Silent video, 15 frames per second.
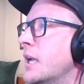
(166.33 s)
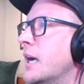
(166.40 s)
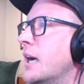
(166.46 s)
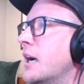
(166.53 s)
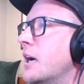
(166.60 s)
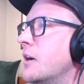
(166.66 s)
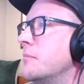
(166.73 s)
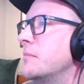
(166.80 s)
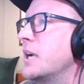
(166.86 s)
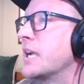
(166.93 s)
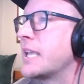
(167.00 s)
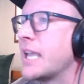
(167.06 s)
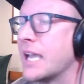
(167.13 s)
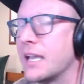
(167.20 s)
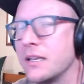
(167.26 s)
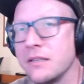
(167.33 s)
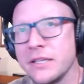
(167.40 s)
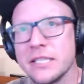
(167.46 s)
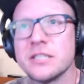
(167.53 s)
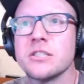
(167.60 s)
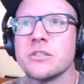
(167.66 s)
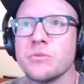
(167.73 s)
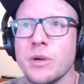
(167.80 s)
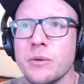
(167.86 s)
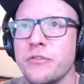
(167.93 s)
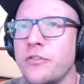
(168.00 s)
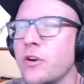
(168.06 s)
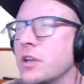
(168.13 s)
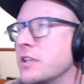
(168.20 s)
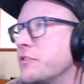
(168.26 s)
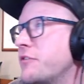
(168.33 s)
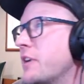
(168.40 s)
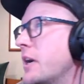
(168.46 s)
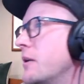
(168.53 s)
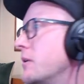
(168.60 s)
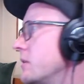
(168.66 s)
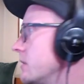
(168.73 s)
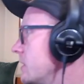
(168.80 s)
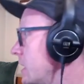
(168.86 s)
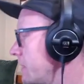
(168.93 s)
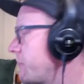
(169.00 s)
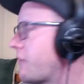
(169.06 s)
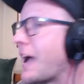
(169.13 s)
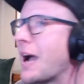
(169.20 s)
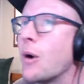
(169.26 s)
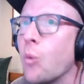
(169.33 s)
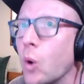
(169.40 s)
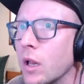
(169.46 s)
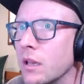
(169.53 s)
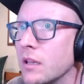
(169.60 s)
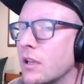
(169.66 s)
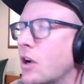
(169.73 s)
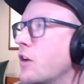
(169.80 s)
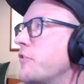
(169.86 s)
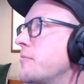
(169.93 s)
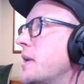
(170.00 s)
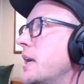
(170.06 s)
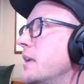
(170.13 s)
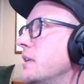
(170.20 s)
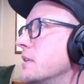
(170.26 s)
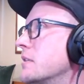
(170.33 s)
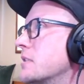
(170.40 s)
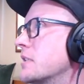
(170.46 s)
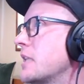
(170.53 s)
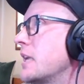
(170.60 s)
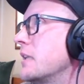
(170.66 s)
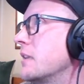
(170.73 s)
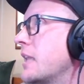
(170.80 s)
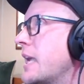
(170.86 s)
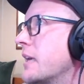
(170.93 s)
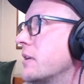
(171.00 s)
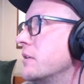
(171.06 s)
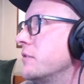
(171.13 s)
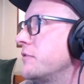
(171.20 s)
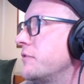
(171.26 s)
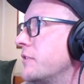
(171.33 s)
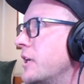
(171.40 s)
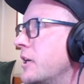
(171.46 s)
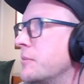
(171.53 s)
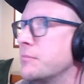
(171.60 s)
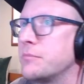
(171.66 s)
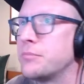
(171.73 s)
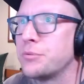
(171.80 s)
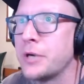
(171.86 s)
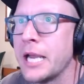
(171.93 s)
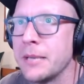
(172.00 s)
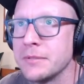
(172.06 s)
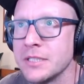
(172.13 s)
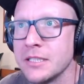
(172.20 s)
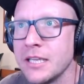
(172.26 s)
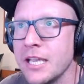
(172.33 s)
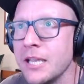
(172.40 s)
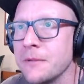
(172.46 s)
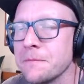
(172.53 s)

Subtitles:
Again, this is where we're falling foul of my slight lack of prep today,